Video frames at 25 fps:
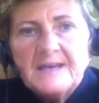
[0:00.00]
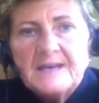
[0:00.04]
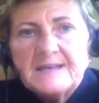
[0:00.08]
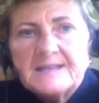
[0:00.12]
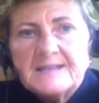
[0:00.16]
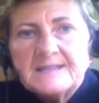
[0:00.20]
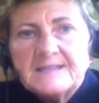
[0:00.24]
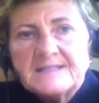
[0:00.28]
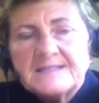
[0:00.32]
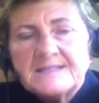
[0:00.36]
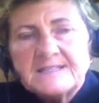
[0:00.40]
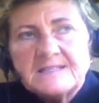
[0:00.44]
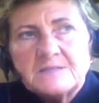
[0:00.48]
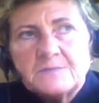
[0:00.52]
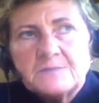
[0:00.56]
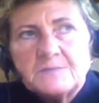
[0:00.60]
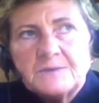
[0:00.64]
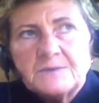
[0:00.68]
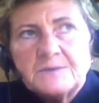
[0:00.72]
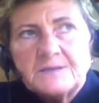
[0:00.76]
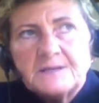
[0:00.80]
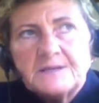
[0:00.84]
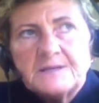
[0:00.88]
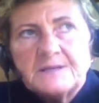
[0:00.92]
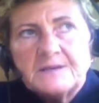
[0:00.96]
This has
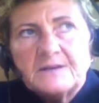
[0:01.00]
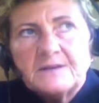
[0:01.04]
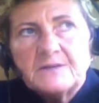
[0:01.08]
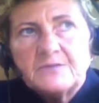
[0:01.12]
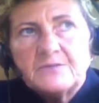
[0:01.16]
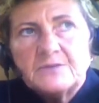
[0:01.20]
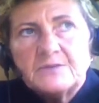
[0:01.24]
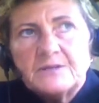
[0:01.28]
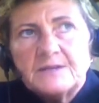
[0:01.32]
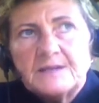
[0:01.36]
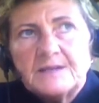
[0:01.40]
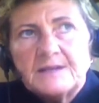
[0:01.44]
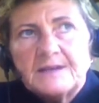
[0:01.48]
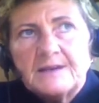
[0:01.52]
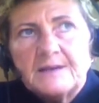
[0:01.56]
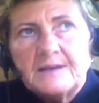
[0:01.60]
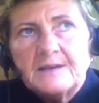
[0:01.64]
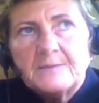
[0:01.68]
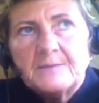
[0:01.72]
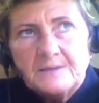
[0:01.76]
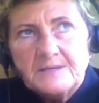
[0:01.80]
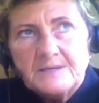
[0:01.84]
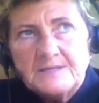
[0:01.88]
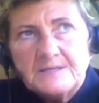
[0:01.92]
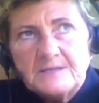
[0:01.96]
been a really
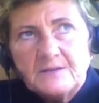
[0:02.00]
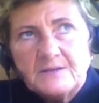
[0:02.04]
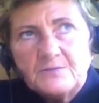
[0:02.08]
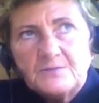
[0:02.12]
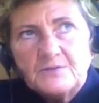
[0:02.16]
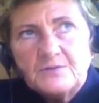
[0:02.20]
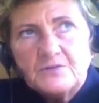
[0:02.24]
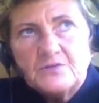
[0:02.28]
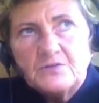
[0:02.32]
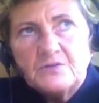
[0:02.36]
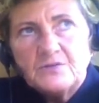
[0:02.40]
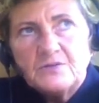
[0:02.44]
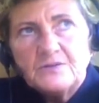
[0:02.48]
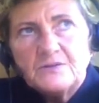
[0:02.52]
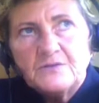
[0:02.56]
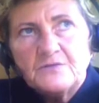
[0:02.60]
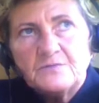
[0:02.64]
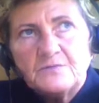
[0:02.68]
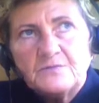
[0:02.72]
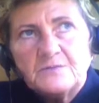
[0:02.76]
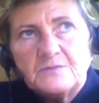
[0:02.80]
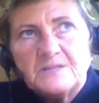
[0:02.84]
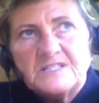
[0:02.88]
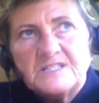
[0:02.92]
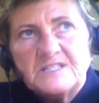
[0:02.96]
amazing opportunity for
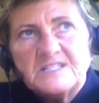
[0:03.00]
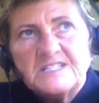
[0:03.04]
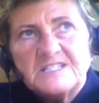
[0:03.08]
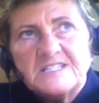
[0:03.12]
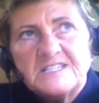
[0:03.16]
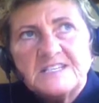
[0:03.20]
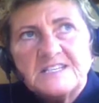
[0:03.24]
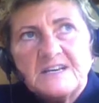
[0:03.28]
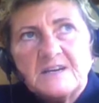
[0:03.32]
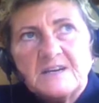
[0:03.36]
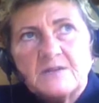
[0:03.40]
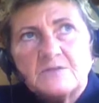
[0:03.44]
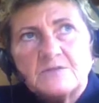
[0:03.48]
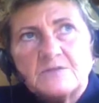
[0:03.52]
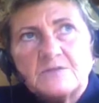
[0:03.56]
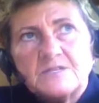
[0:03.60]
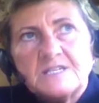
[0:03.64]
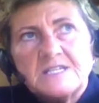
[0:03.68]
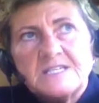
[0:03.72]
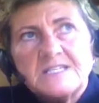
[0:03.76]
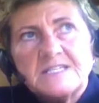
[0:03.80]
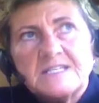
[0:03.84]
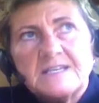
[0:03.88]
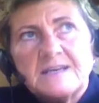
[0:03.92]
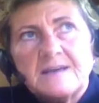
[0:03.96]
me to see how
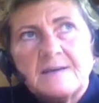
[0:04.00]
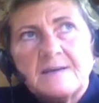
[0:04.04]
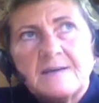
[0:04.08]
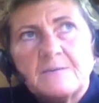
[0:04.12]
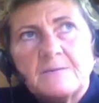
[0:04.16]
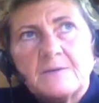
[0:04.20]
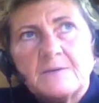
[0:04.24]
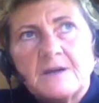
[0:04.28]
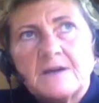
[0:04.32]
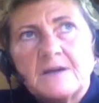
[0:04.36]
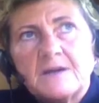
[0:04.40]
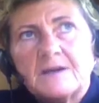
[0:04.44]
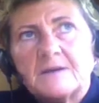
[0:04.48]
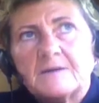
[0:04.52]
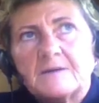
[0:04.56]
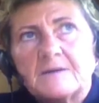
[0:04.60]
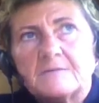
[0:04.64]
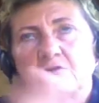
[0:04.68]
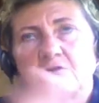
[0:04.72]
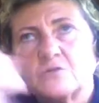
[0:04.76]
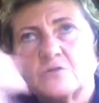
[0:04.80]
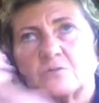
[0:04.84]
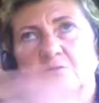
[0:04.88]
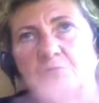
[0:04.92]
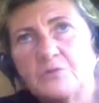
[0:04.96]
TCM kind of
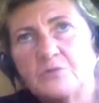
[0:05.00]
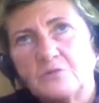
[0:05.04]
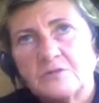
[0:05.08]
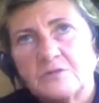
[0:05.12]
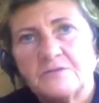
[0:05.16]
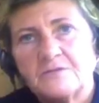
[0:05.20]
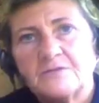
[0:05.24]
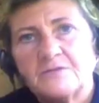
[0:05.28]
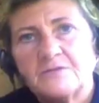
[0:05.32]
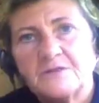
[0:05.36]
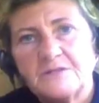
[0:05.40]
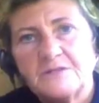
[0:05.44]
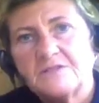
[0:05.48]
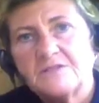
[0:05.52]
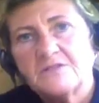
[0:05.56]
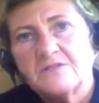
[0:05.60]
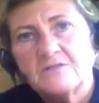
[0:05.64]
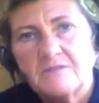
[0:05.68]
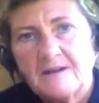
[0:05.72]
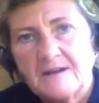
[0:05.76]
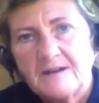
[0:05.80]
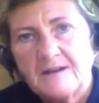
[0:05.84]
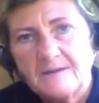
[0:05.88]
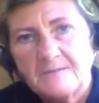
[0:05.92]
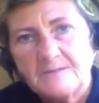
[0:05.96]
so beautifully
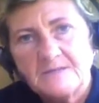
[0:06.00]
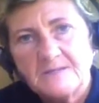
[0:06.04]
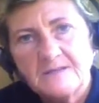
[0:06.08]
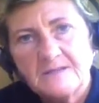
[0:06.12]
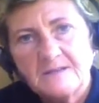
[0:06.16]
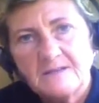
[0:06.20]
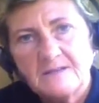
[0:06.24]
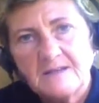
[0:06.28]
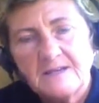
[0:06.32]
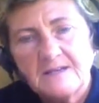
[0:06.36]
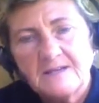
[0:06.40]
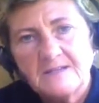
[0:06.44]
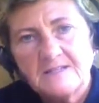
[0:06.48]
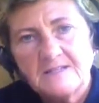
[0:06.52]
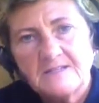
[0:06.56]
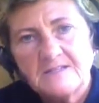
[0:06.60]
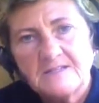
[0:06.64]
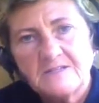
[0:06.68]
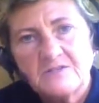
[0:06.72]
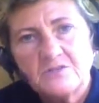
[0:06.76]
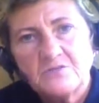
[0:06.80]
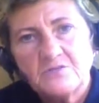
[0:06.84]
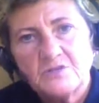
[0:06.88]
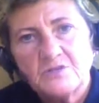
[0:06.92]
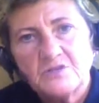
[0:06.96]
describes like a
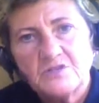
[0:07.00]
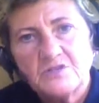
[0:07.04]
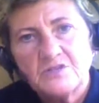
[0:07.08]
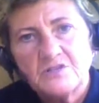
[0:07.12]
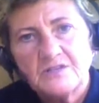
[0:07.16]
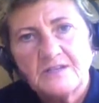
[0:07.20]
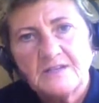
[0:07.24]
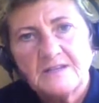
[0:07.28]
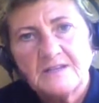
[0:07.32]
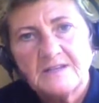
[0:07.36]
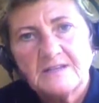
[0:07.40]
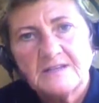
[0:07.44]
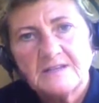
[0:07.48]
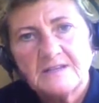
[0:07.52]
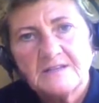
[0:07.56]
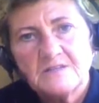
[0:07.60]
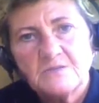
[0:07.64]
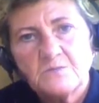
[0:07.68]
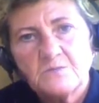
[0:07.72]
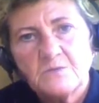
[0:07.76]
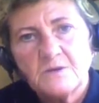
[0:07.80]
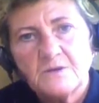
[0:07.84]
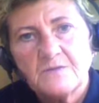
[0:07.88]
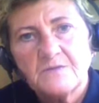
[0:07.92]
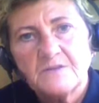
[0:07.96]
situation like
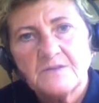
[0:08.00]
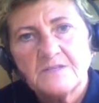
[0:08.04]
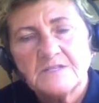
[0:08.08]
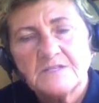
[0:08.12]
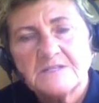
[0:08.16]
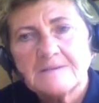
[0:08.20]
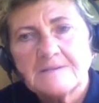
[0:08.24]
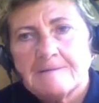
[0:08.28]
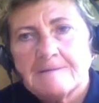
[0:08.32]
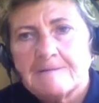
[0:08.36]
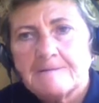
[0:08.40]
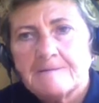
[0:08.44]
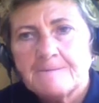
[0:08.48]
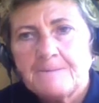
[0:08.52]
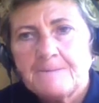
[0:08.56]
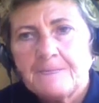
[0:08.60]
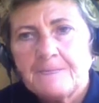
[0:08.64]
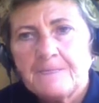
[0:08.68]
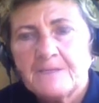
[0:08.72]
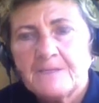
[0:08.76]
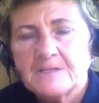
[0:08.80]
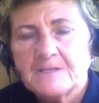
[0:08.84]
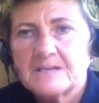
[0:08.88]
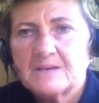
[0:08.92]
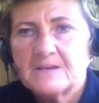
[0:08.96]
this, where there's
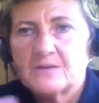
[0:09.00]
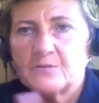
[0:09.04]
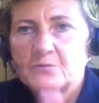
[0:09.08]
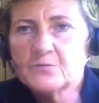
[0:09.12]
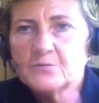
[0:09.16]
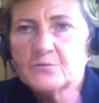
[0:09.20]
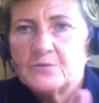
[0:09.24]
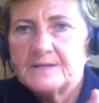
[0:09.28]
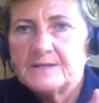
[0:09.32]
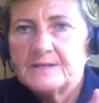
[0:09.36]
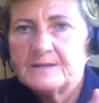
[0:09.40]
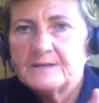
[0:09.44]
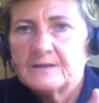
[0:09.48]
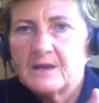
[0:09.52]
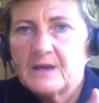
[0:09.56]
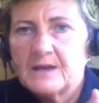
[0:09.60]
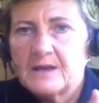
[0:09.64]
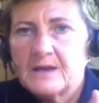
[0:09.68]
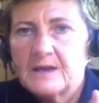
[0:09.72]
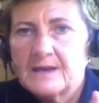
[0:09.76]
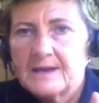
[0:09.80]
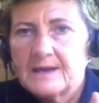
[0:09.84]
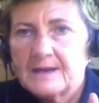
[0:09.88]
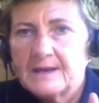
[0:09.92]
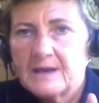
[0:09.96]
like a real
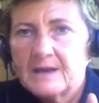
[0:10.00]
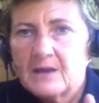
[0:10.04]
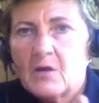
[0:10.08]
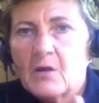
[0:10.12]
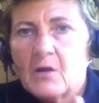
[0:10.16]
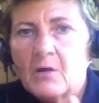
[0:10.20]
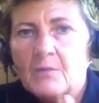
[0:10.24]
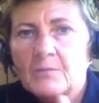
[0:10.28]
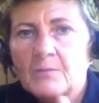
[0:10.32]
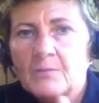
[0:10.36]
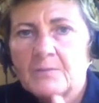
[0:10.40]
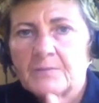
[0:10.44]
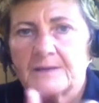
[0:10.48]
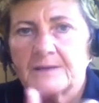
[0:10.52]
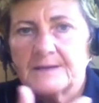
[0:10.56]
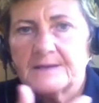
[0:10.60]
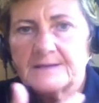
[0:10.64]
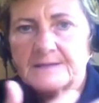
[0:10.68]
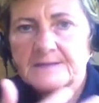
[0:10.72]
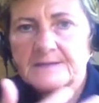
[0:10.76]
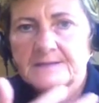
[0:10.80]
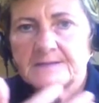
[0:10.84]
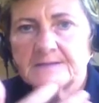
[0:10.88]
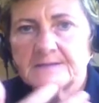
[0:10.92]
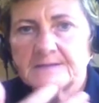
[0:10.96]
kind of
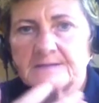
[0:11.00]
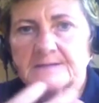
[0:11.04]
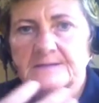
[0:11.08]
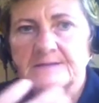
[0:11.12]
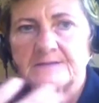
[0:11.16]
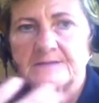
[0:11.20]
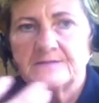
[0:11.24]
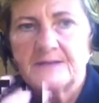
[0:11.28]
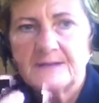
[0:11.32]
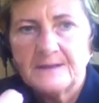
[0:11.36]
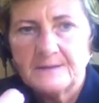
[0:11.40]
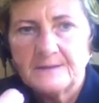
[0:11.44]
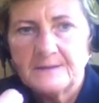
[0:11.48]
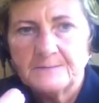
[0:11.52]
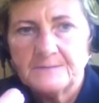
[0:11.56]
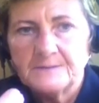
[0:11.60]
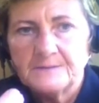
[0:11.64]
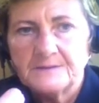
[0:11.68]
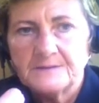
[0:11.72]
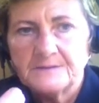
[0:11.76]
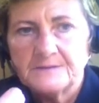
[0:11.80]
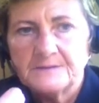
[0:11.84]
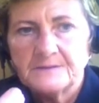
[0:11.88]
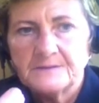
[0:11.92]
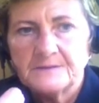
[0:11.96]
complex
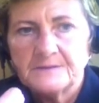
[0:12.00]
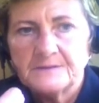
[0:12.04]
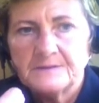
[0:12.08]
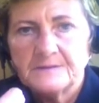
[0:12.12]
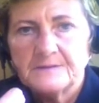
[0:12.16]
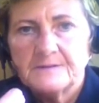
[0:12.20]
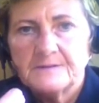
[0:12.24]
development